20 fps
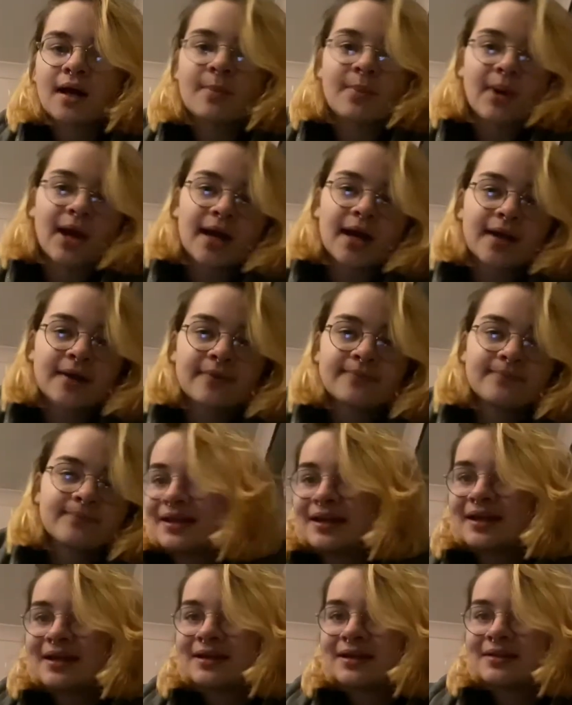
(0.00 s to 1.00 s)
back.
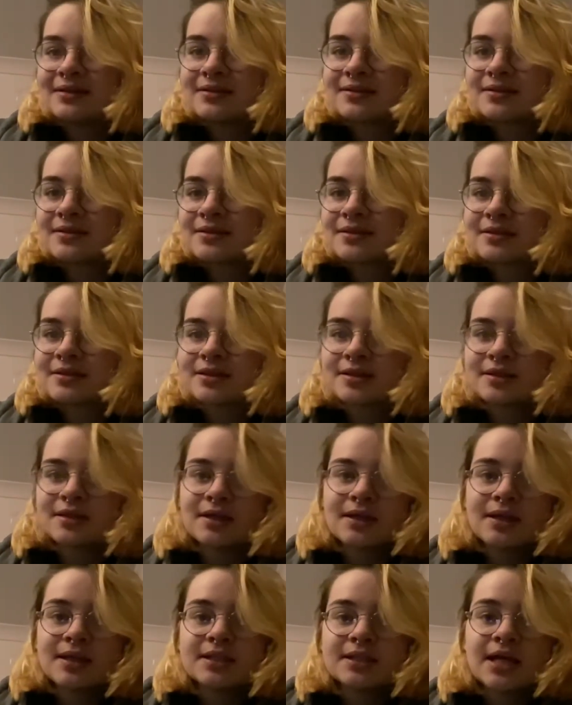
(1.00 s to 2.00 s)
It's
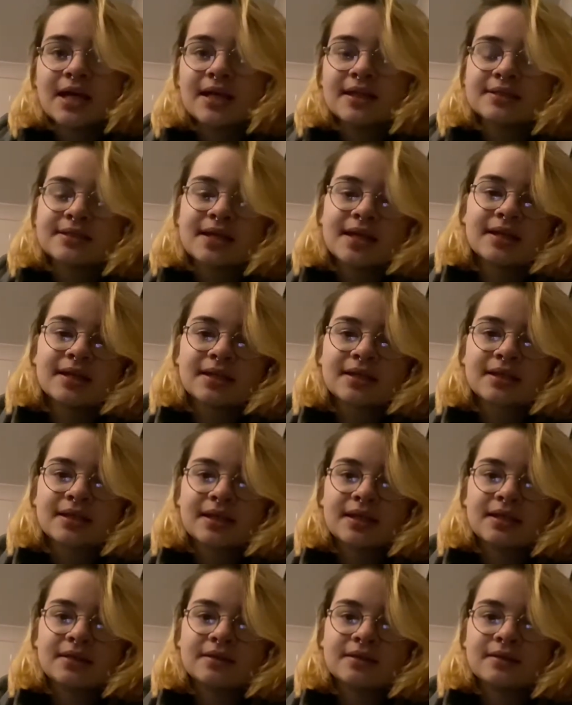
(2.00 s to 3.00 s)

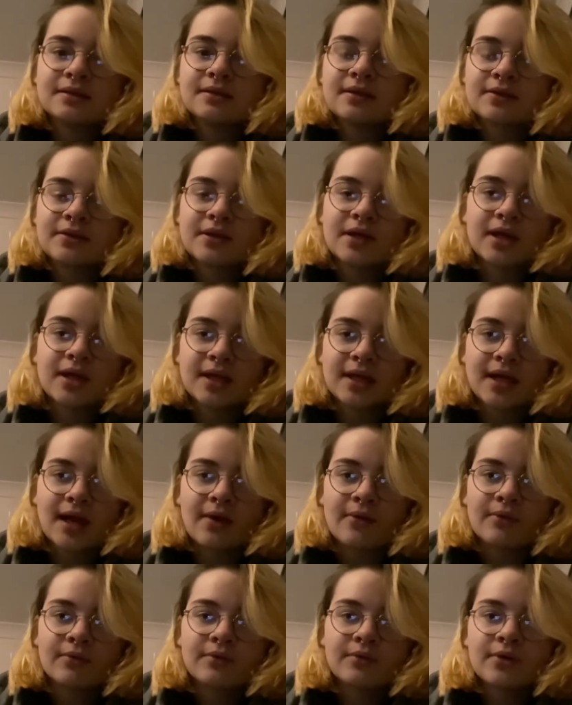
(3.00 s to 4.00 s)
technically the third
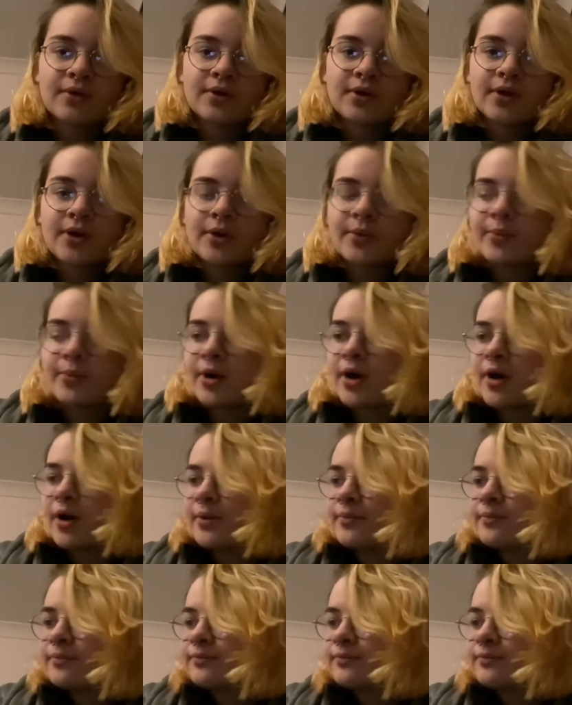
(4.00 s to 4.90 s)
now, but